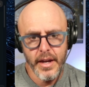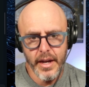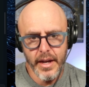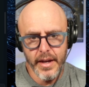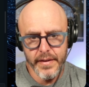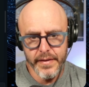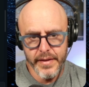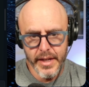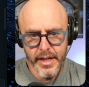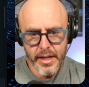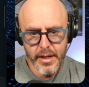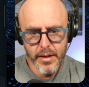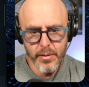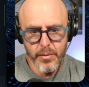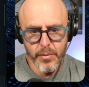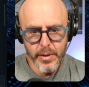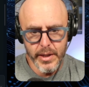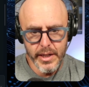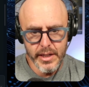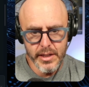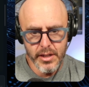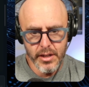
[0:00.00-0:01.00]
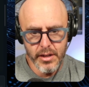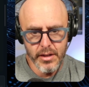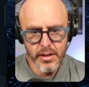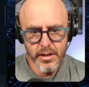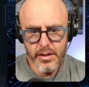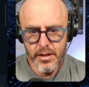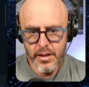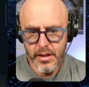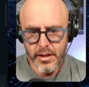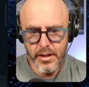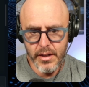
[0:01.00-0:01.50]
And then we
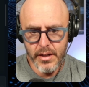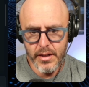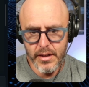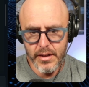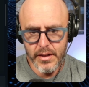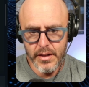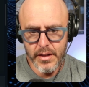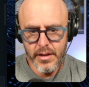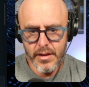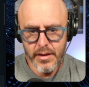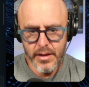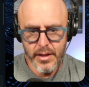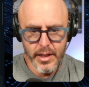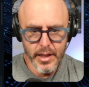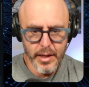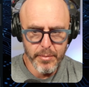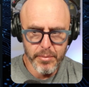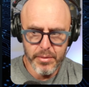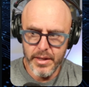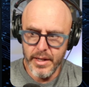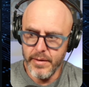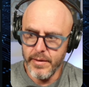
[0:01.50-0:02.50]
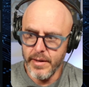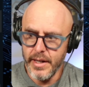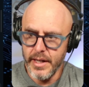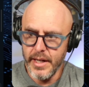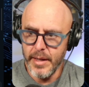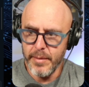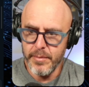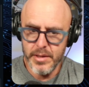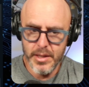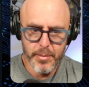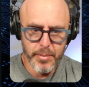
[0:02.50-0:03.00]
turned on the Playwright
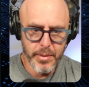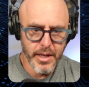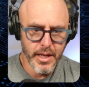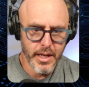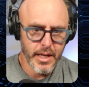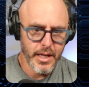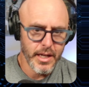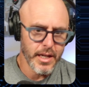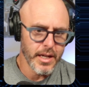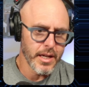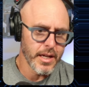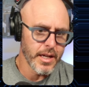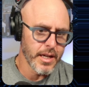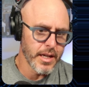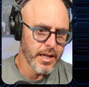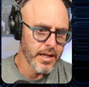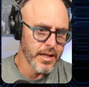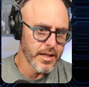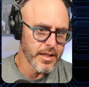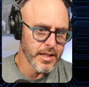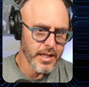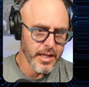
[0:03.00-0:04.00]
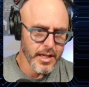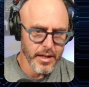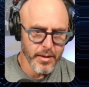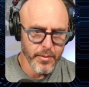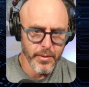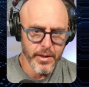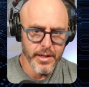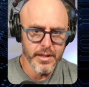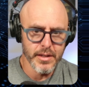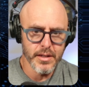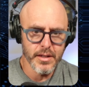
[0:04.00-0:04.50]
MCP, and it
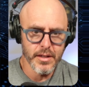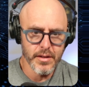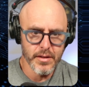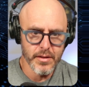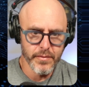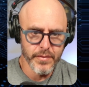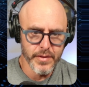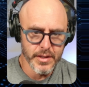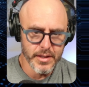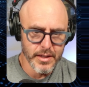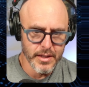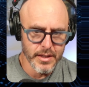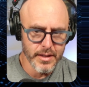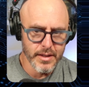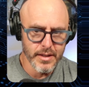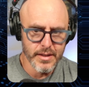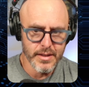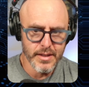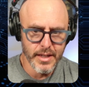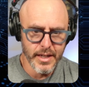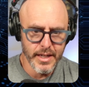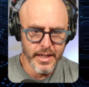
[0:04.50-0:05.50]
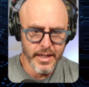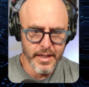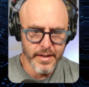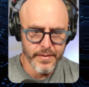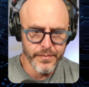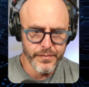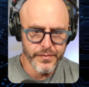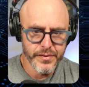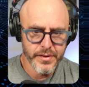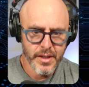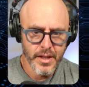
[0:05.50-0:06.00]
went and visited the site
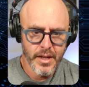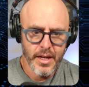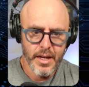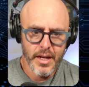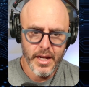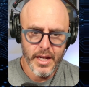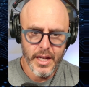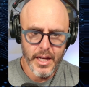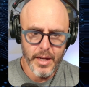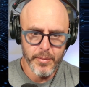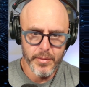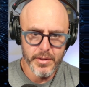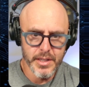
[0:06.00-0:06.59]
and